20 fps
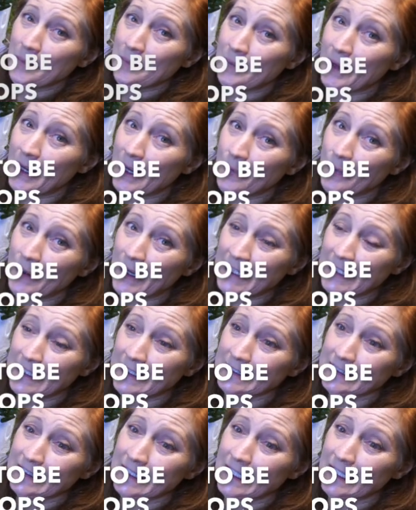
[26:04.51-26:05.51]
by
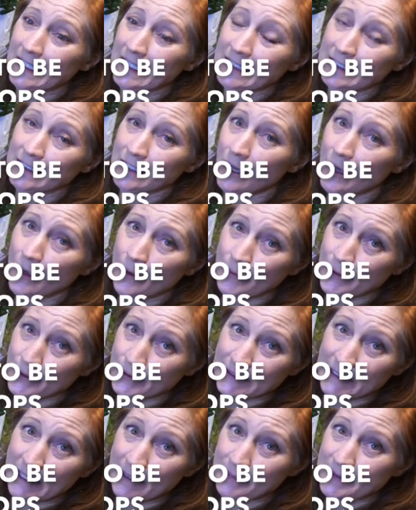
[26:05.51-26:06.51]
waiting until it's
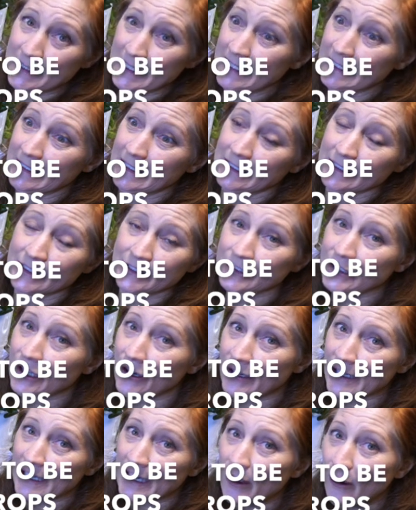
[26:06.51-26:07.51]
almost empty and then
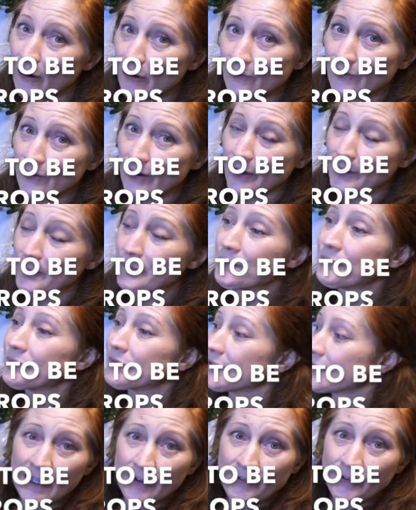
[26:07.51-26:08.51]
starting over
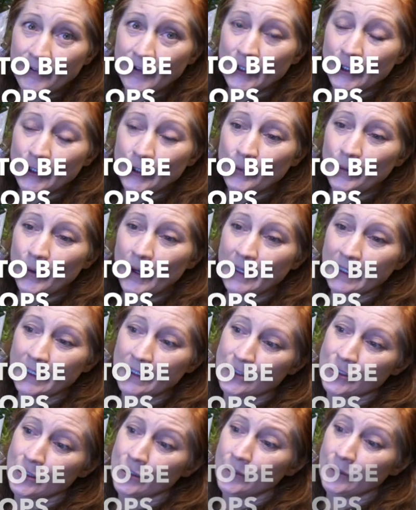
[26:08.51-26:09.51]
if you
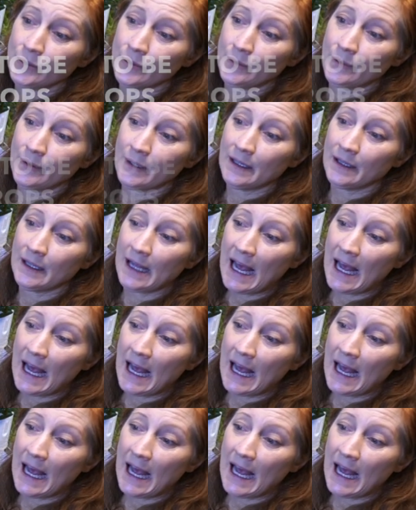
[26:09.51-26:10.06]
wanted to